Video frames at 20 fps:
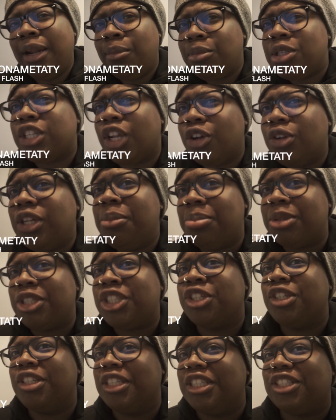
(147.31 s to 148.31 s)
I'm slowly but
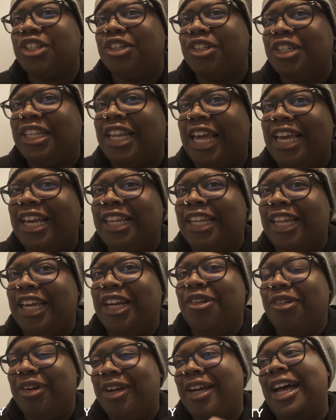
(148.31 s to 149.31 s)
surely starting to like
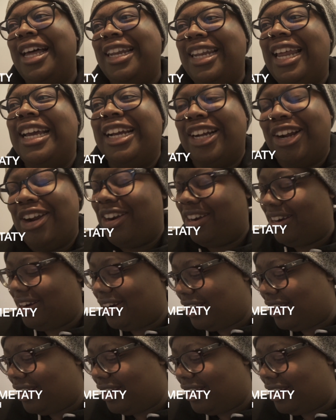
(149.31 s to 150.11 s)
Allegra. I like her.